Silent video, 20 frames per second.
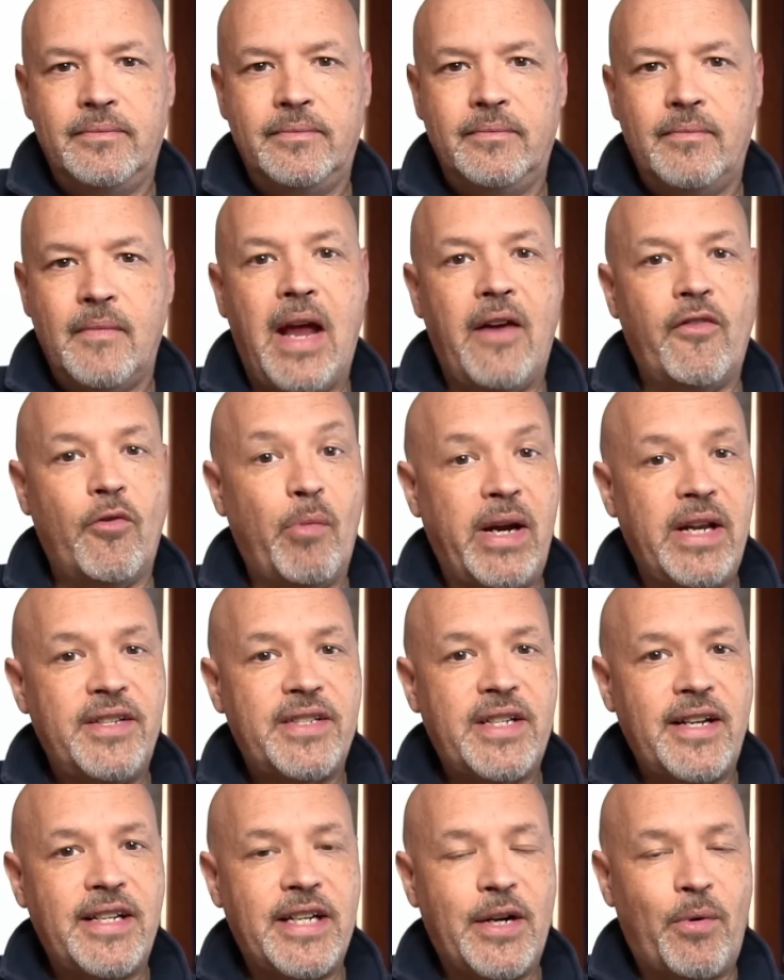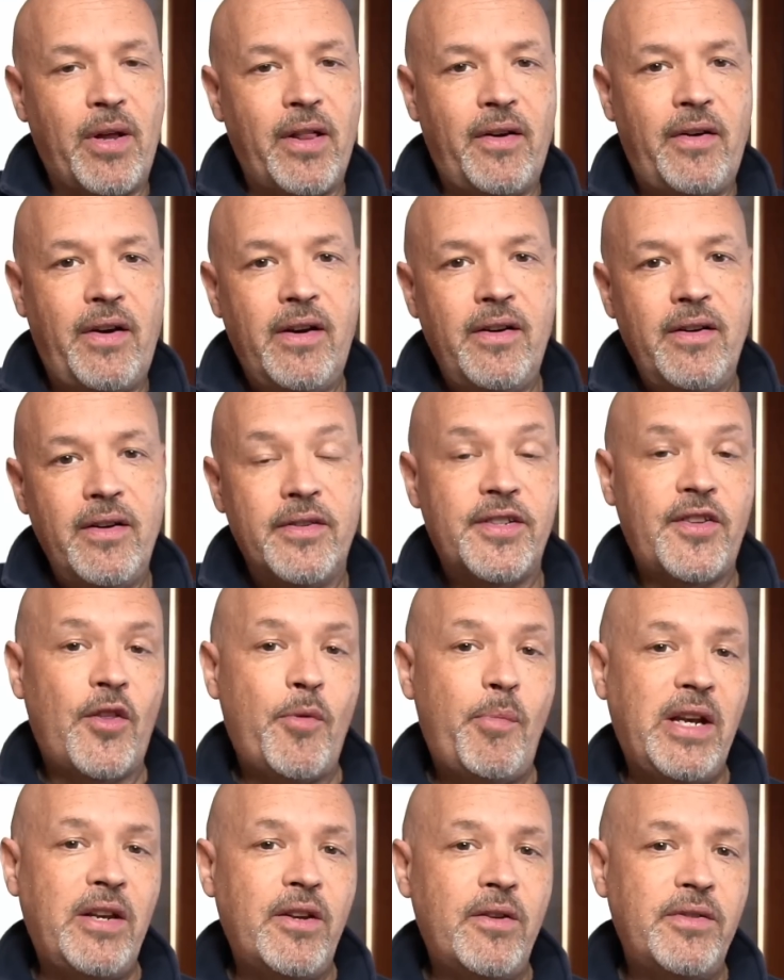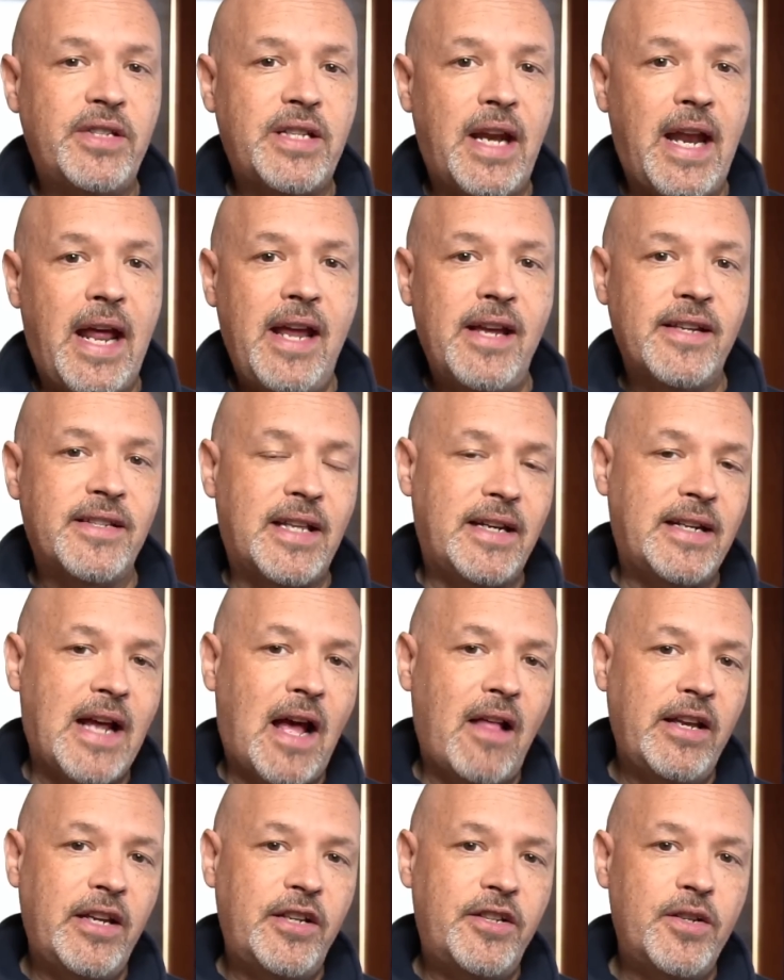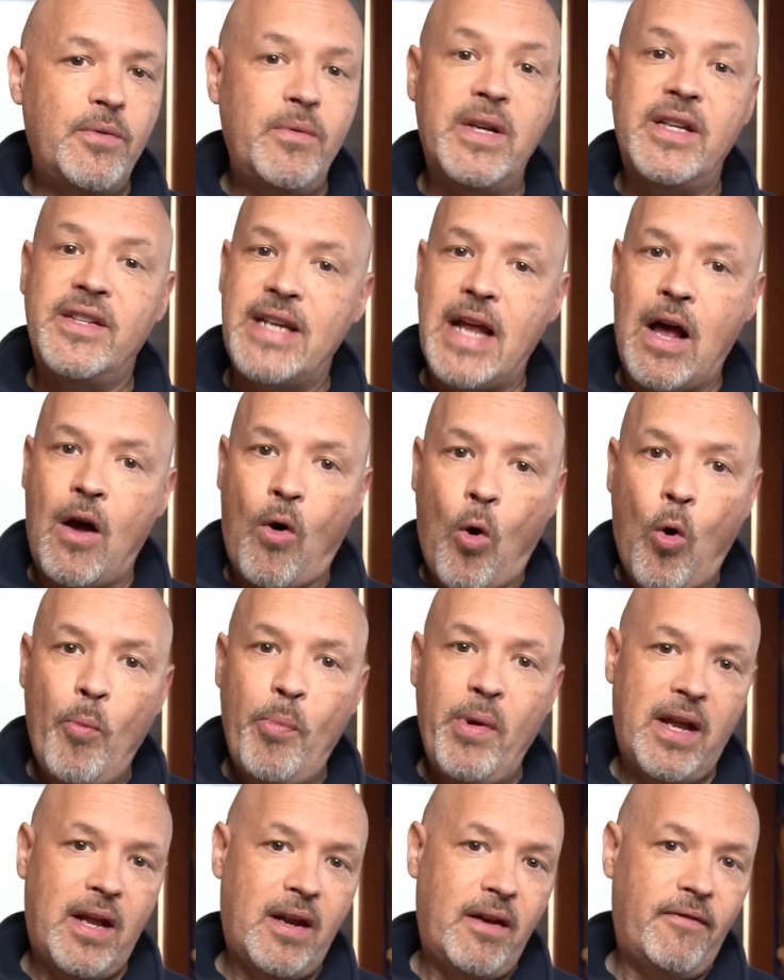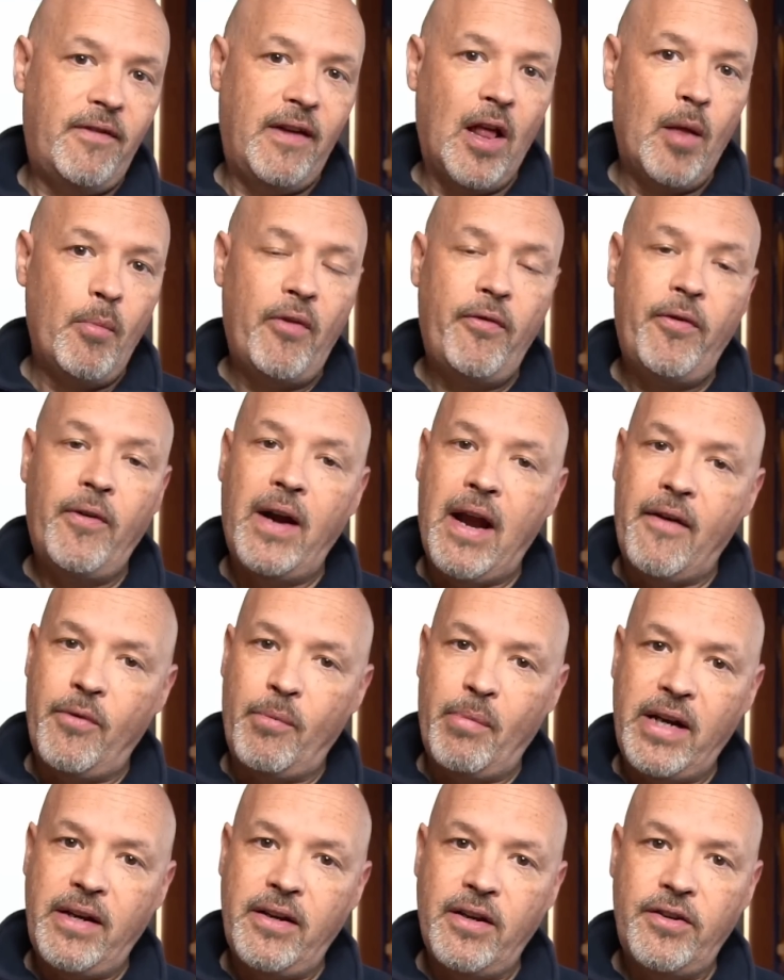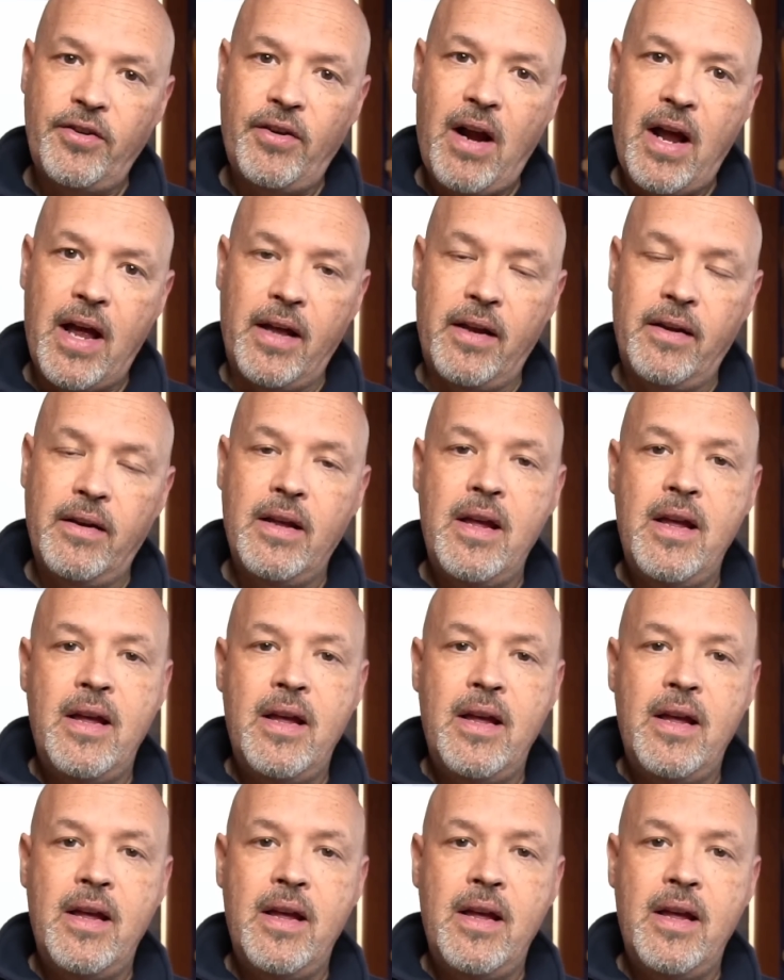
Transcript: Hey everybody, Scott Detweiler here. So the big news today is that DALL-E 2 is now open and available for everybody to try it.